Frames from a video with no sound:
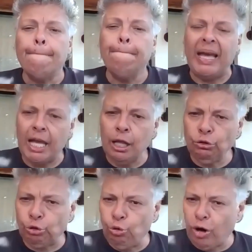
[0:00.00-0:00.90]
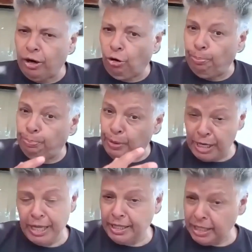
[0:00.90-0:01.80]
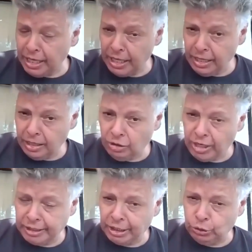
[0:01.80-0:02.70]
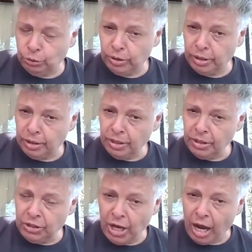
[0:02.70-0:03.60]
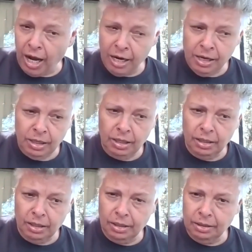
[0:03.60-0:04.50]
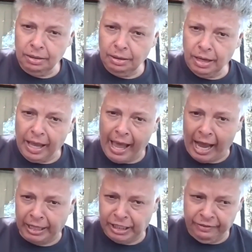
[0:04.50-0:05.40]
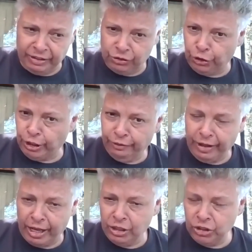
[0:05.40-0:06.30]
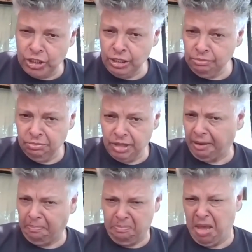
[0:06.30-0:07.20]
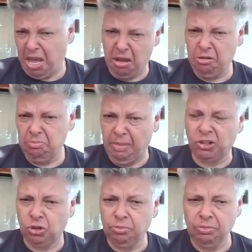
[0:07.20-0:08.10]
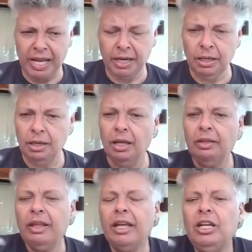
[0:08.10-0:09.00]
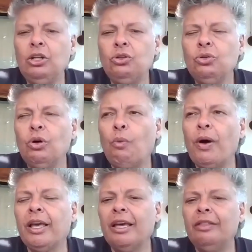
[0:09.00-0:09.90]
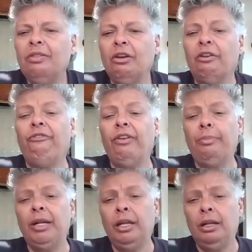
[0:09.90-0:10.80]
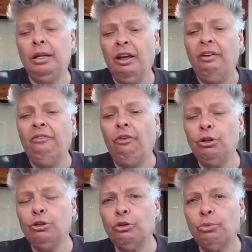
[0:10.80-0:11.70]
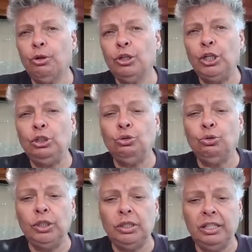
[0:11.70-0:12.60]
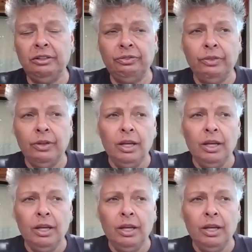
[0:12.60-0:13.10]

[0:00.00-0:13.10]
Males who are completely connected to the yang, active, assertive energy, like male, macho man, they need to awaken their feminine, vulnerable, intuitive,